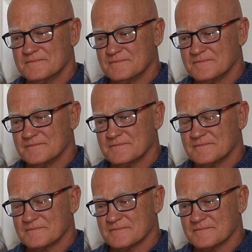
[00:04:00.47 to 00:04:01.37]

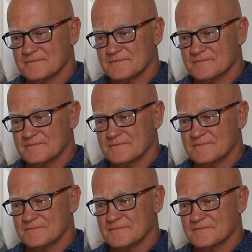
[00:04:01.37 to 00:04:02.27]

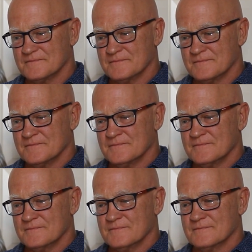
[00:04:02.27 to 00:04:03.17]

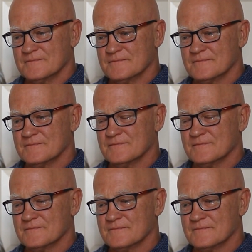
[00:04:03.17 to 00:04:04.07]

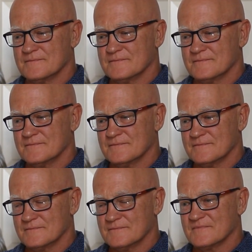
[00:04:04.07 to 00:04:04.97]

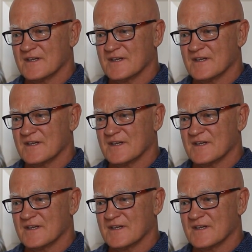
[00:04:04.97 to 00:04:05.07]
The person shown says nothing.